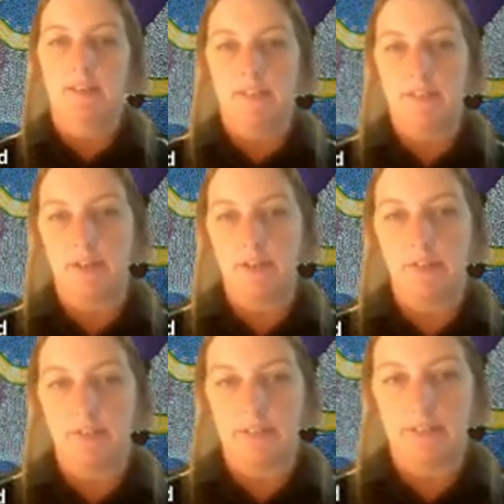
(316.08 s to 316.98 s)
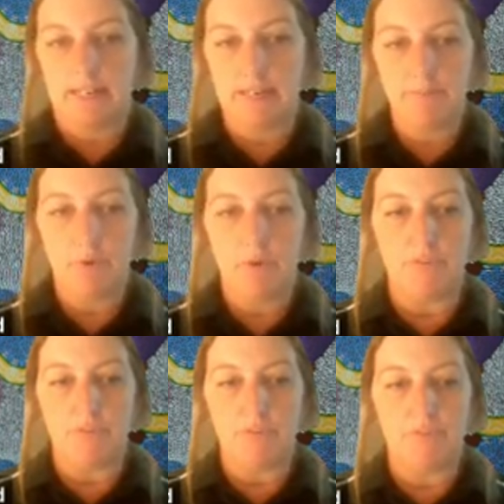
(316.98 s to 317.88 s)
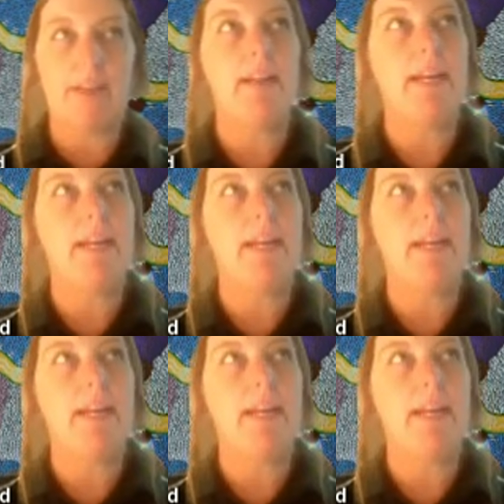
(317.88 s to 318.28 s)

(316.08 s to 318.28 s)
So in Port Fairy,